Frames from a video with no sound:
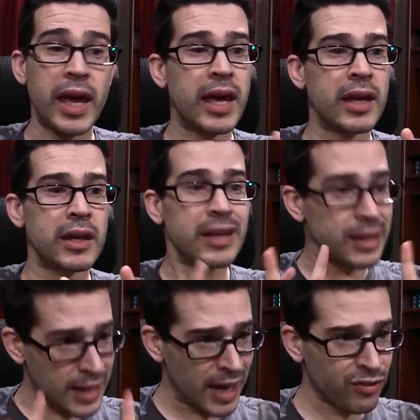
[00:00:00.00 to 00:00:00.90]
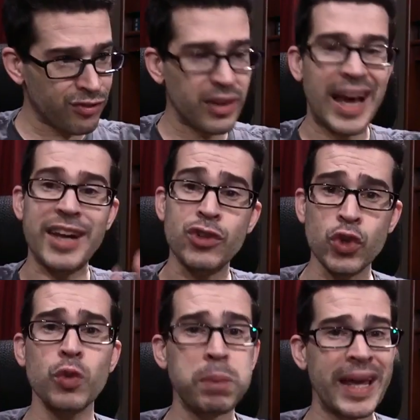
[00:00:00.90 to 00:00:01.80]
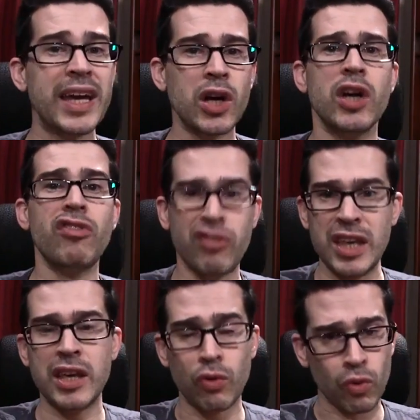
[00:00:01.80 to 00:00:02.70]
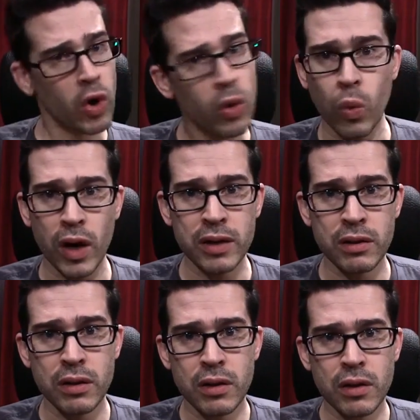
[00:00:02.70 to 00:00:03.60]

And yes, I do plan on seeing Rogue One.